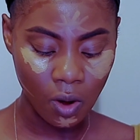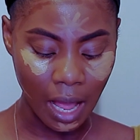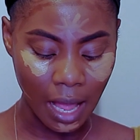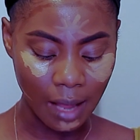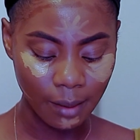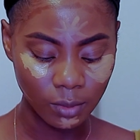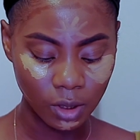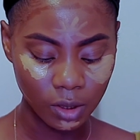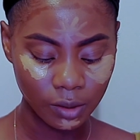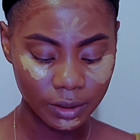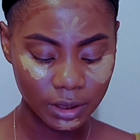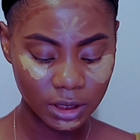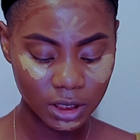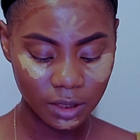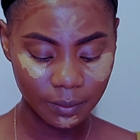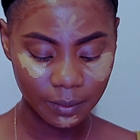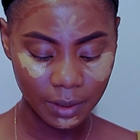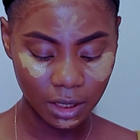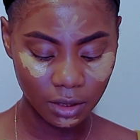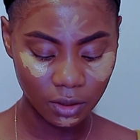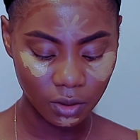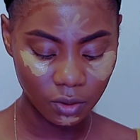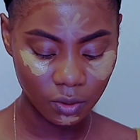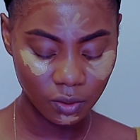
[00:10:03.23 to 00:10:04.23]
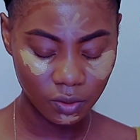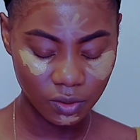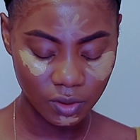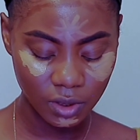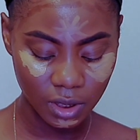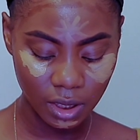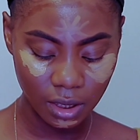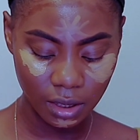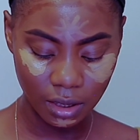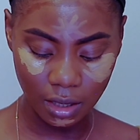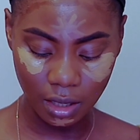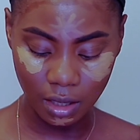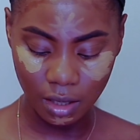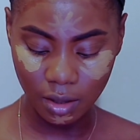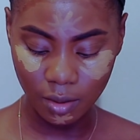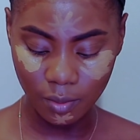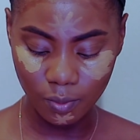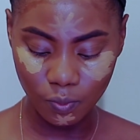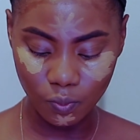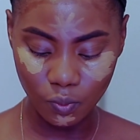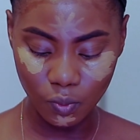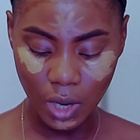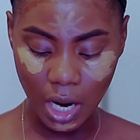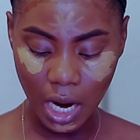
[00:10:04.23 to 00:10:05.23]
I'm going to be using a
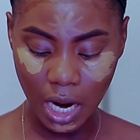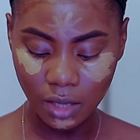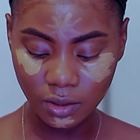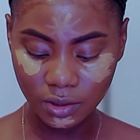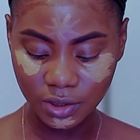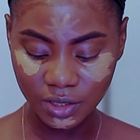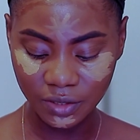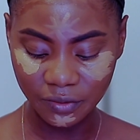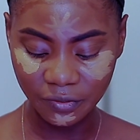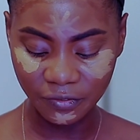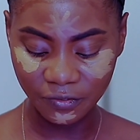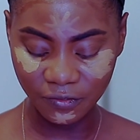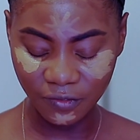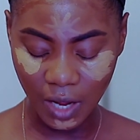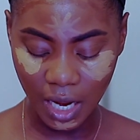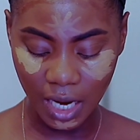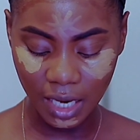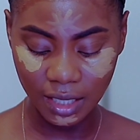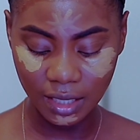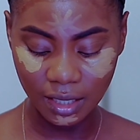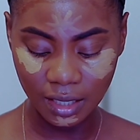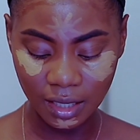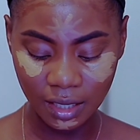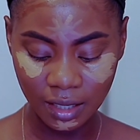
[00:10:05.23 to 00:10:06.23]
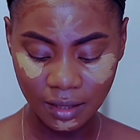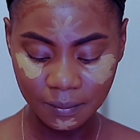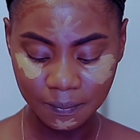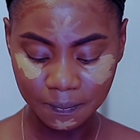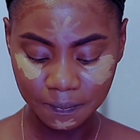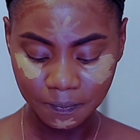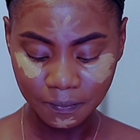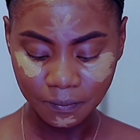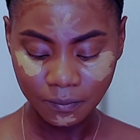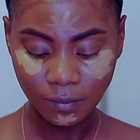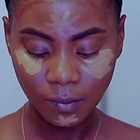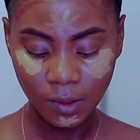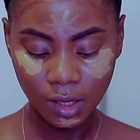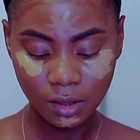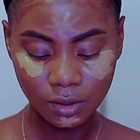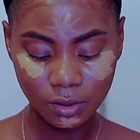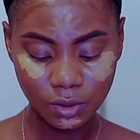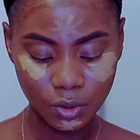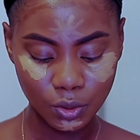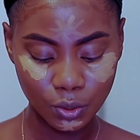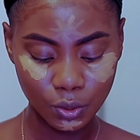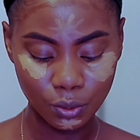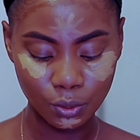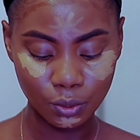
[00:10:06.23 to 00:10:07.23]
brow definer
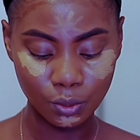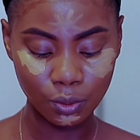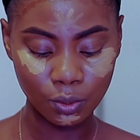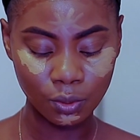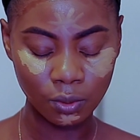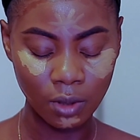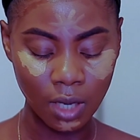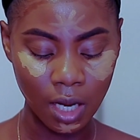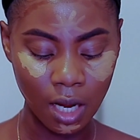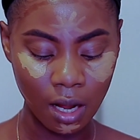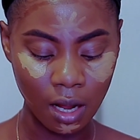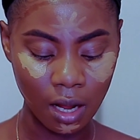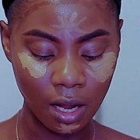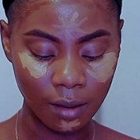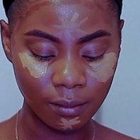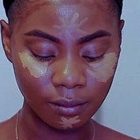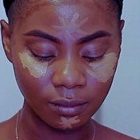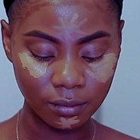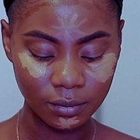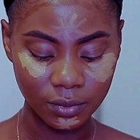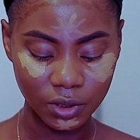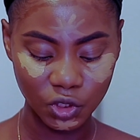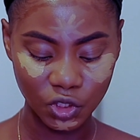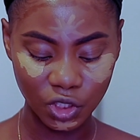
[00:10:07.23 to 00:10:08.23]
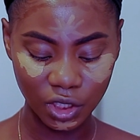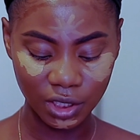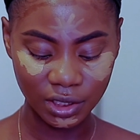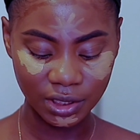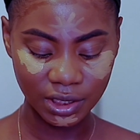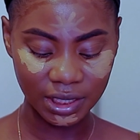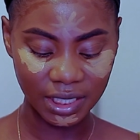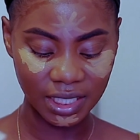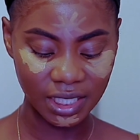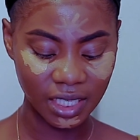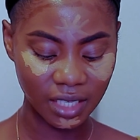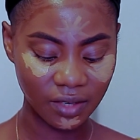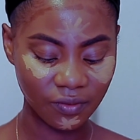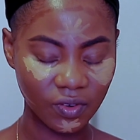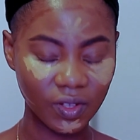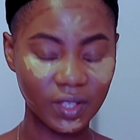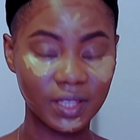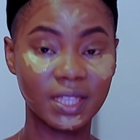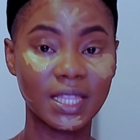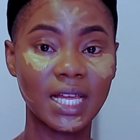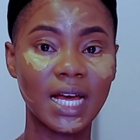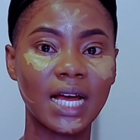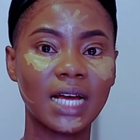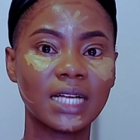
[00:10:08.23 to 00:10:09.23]
to just give
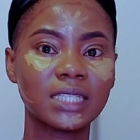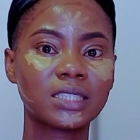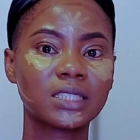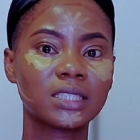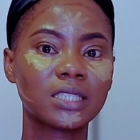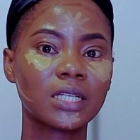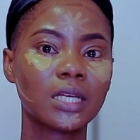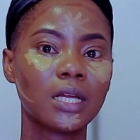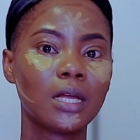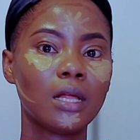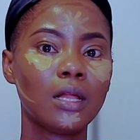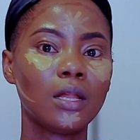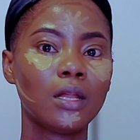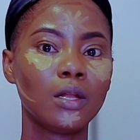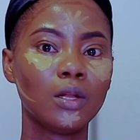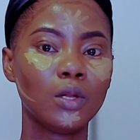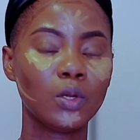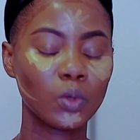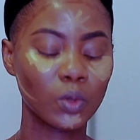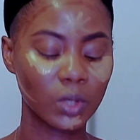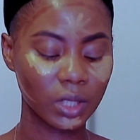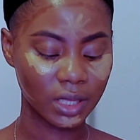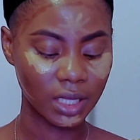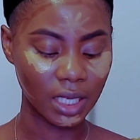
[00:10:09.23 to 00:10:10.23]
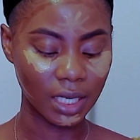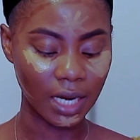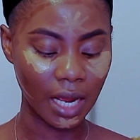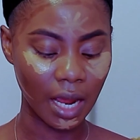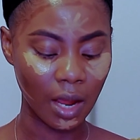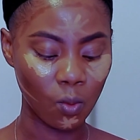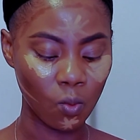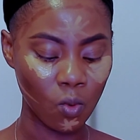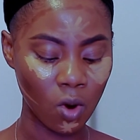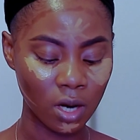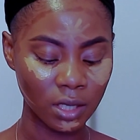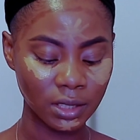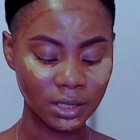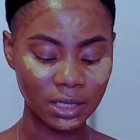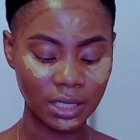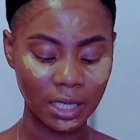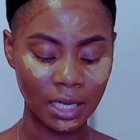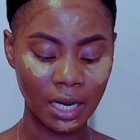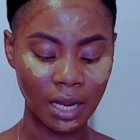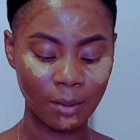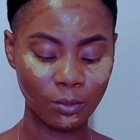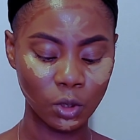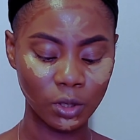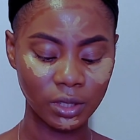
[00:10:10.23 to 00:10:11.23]
it that look that I want.
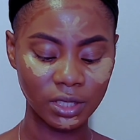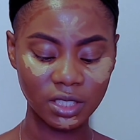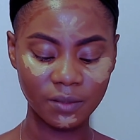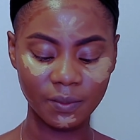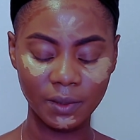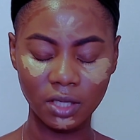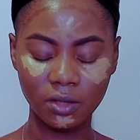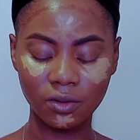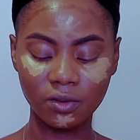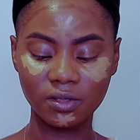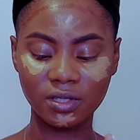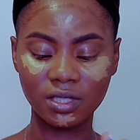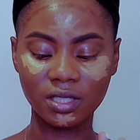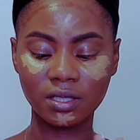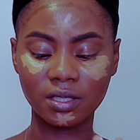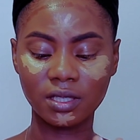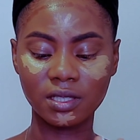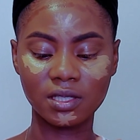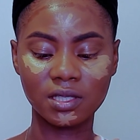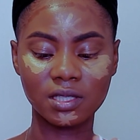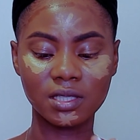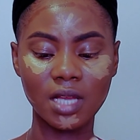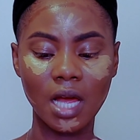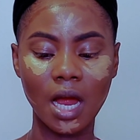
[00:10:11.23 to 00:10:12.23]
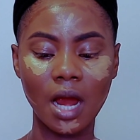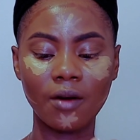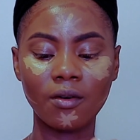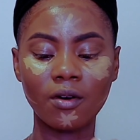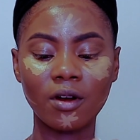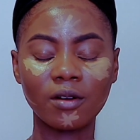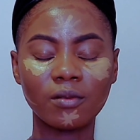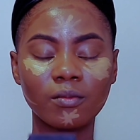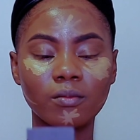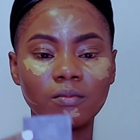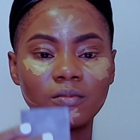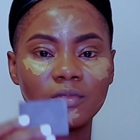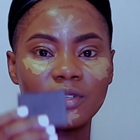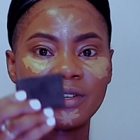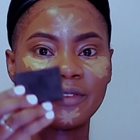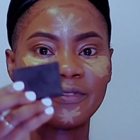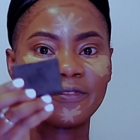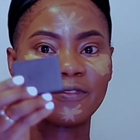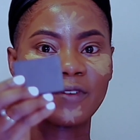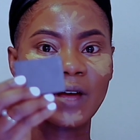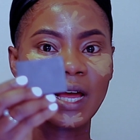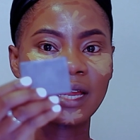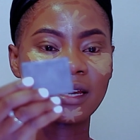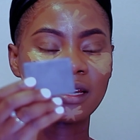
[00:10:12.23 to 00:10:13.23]
And I'm going to be using the Zara
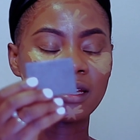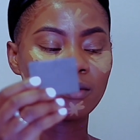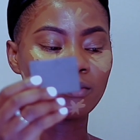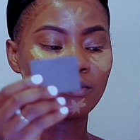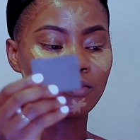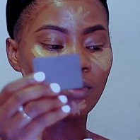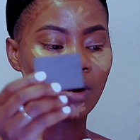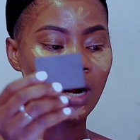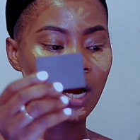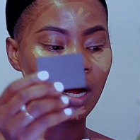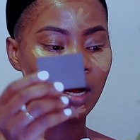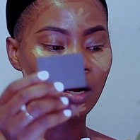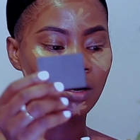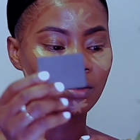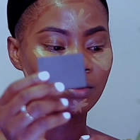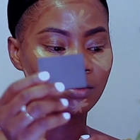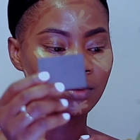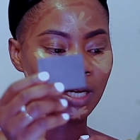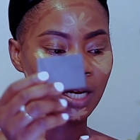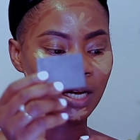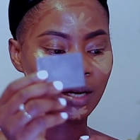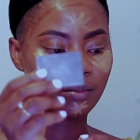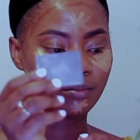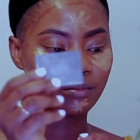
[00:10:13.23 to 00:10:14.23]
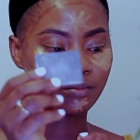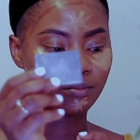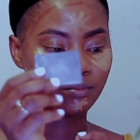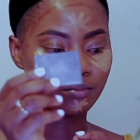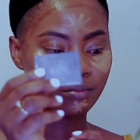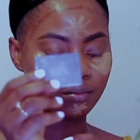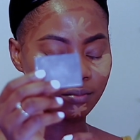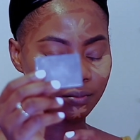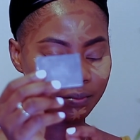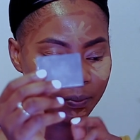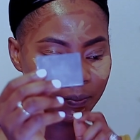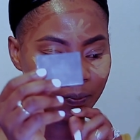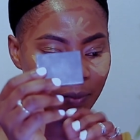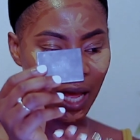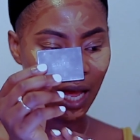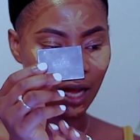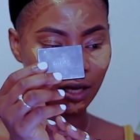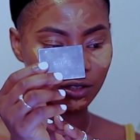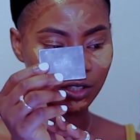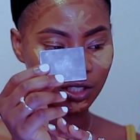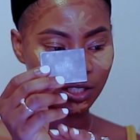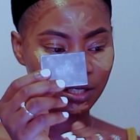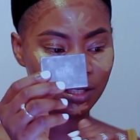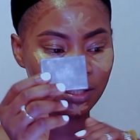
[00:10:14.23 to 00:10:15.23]
defining brow
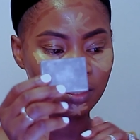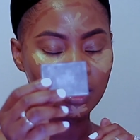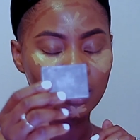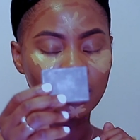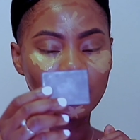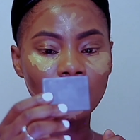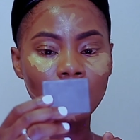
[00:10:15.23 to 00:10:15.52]
powder.